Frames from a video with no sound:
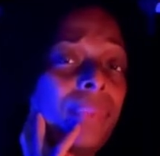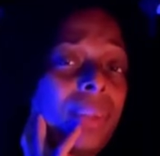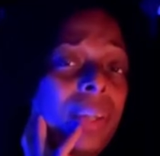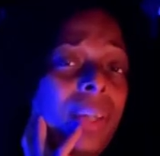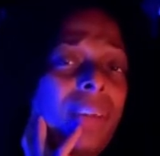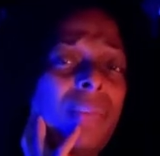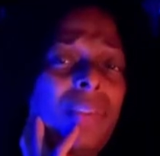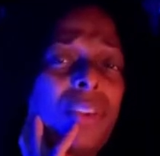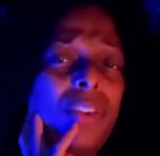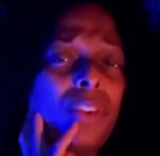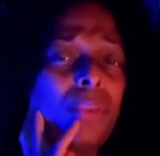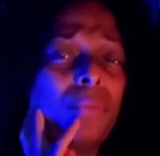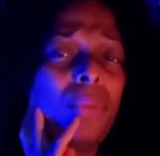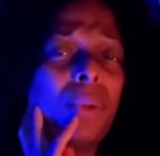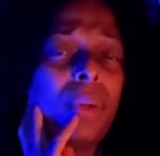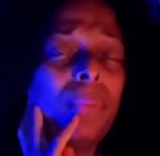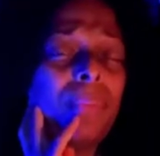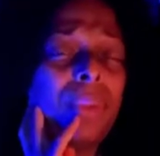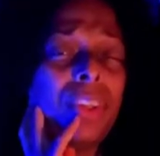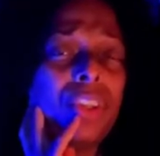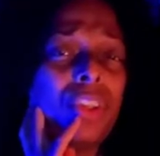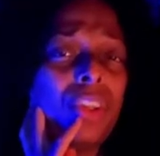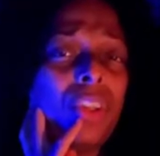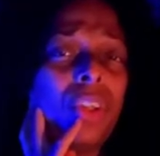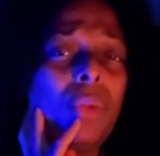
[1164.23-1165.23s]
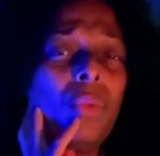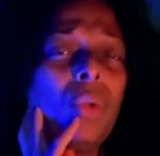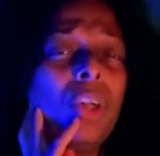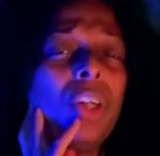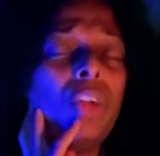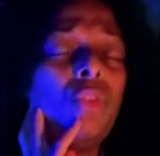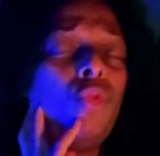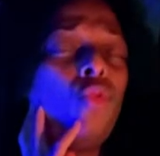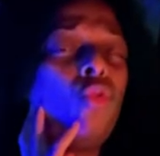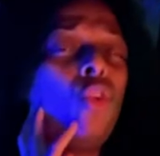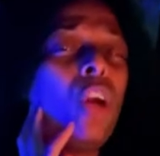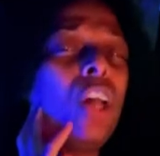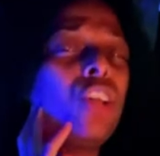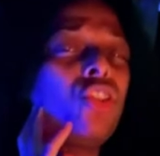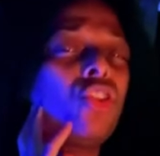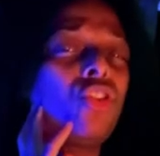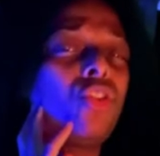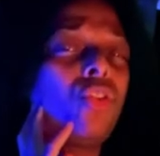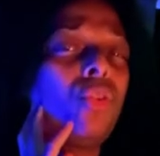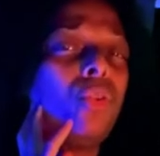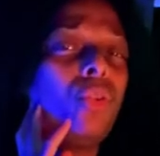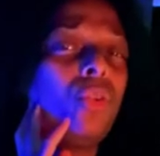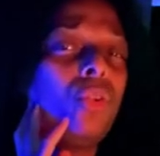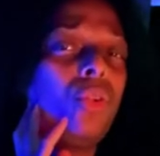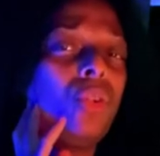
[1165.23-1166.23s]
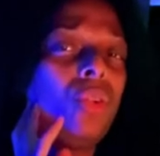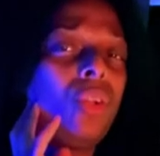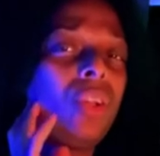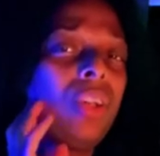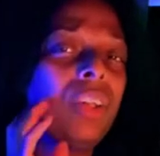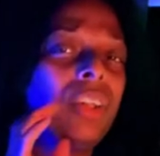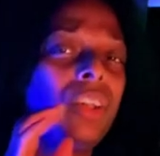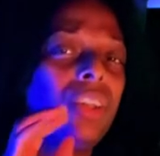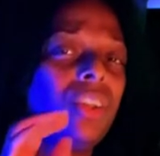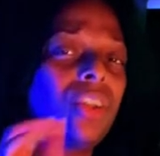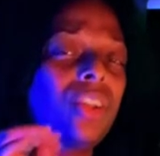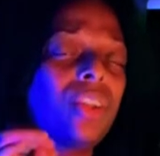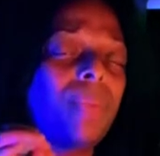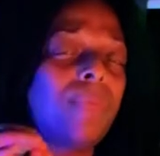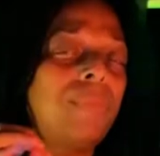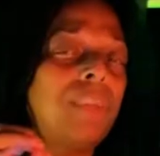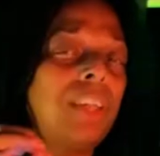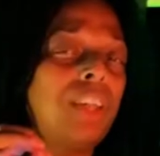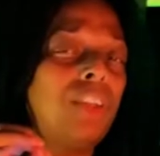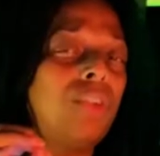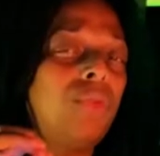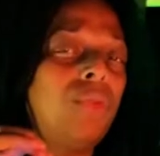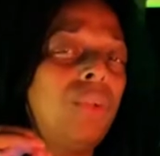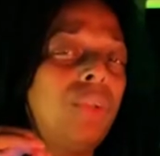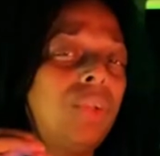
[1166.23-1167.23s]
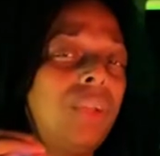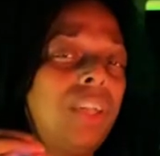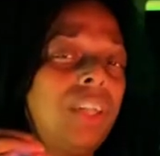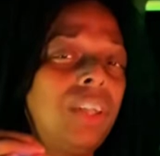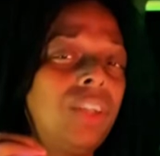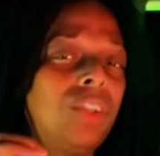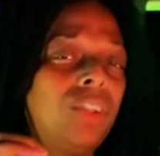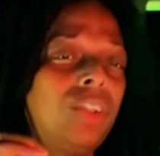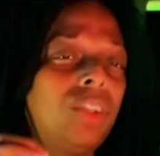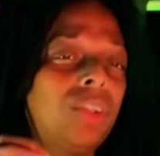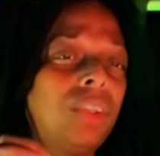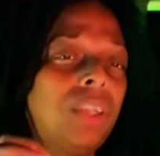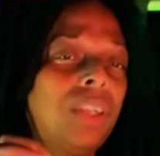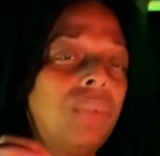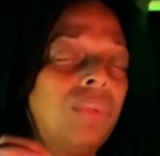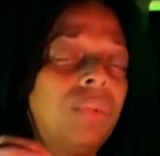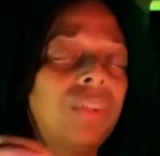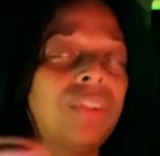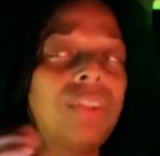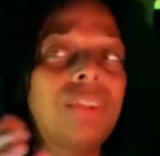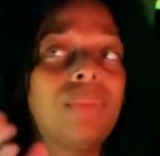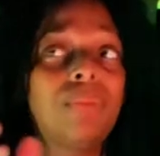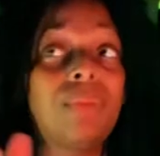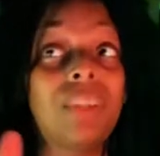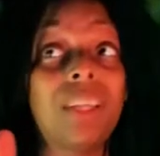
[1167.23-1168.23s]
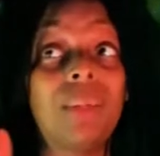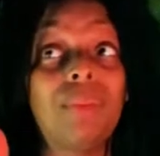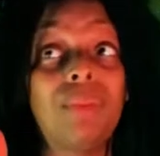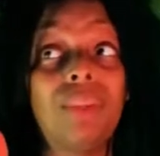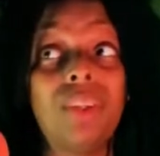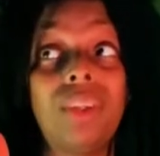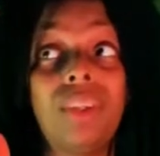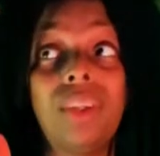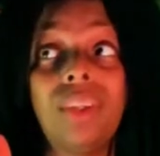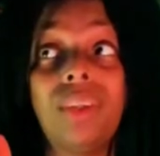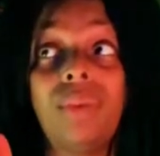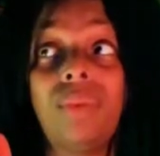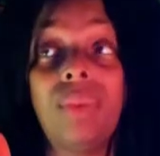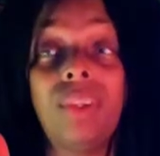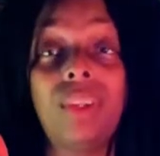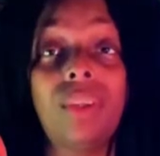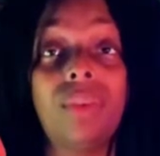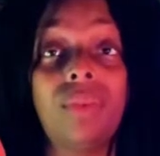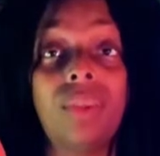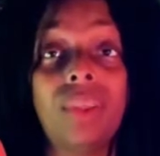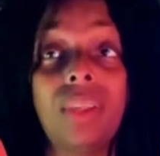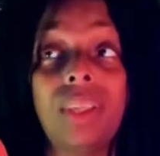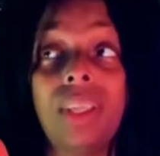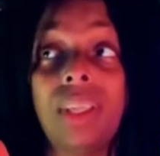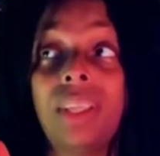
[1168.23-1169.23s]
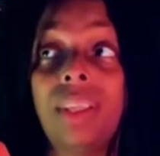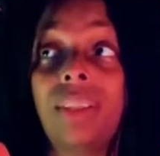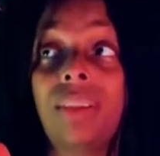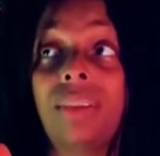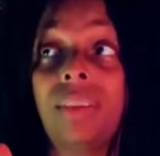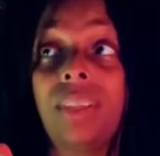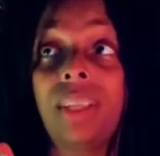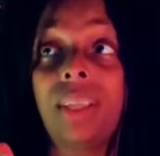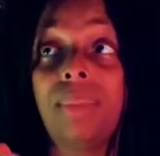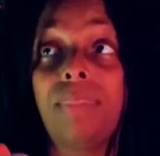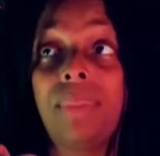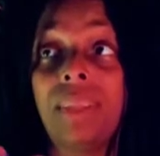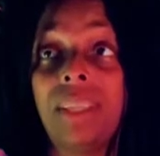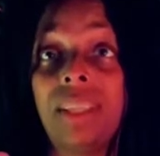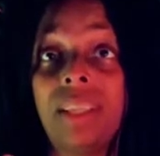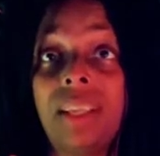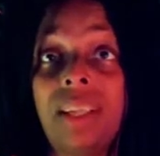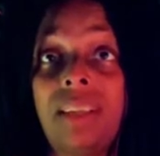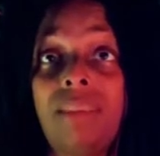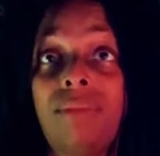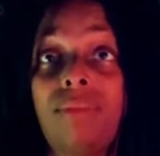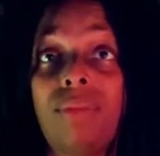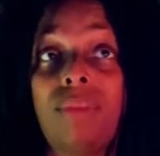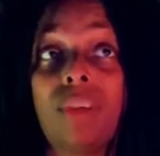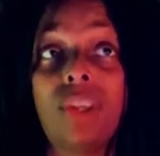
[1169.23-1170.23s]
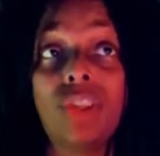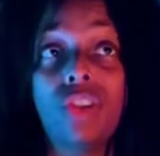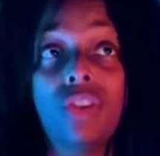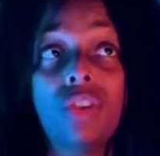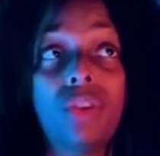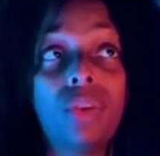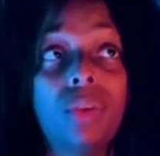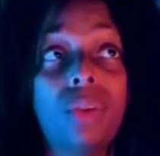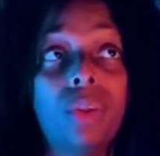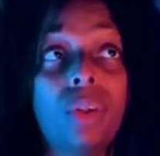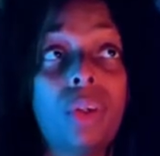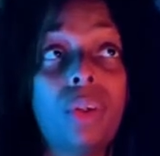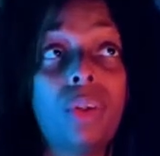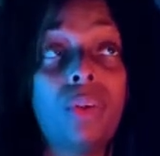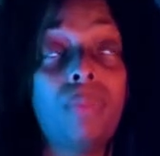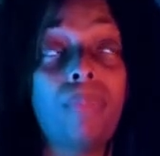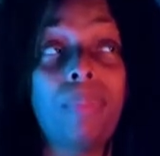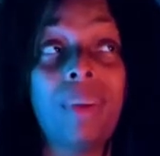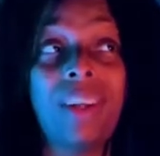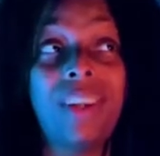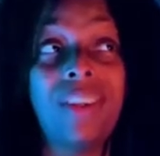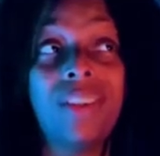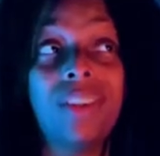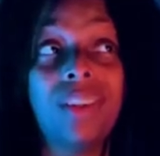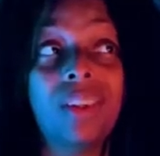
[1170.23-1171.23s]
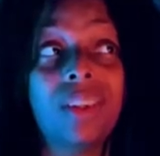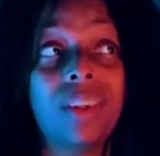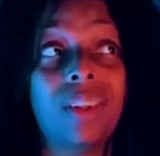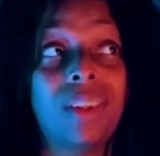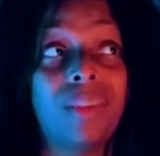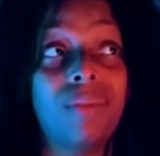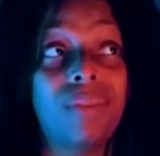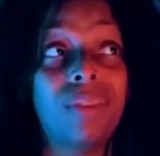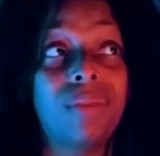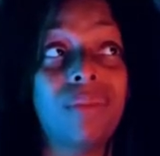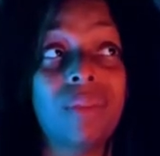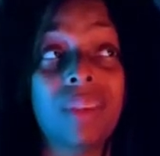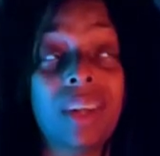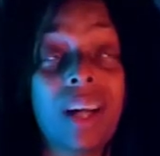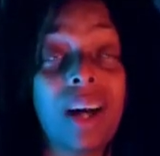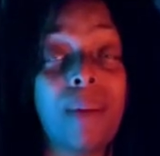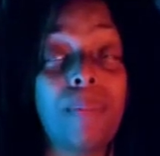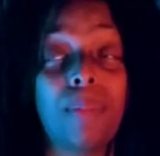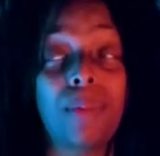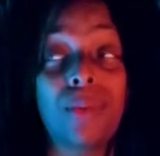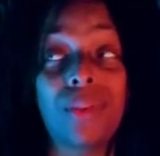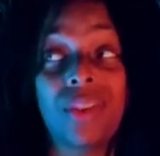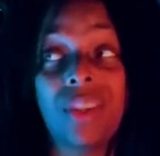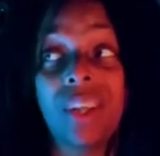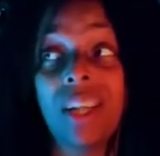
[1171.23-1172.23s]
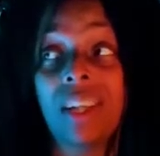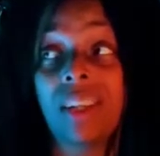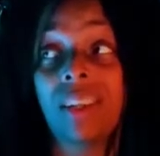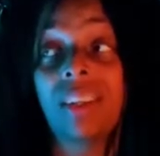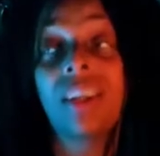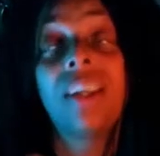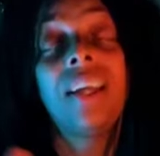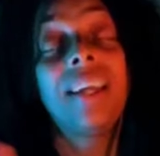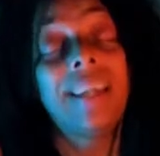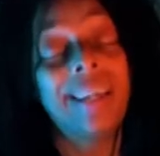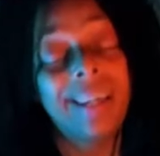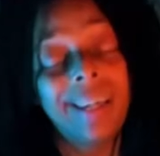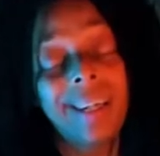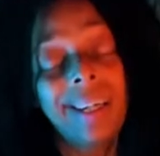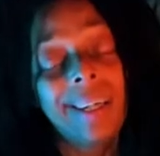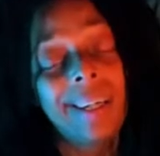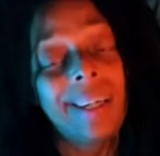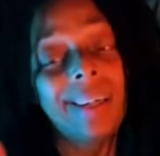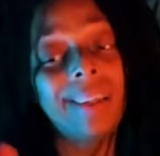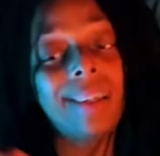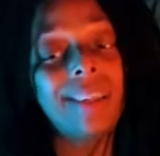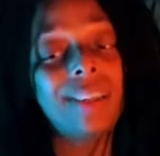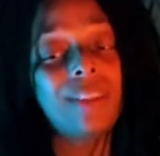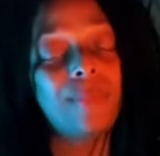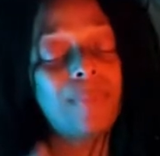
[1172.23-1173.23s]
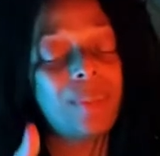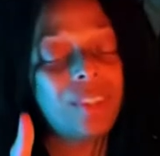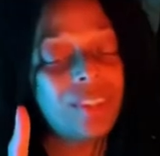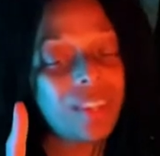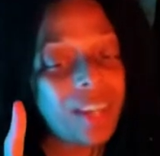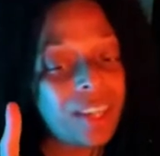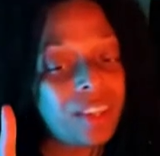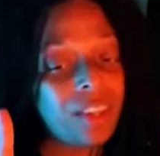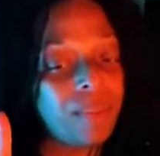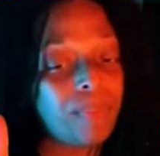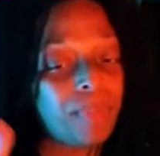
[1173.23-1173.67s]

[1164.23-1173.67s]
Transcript: You have those moments. You don't want to rush through something you really enjoy. Well, sometimes you do when you're really hungry. I mean, I've rushed through a whole pizza in a couple seconds. That's besides the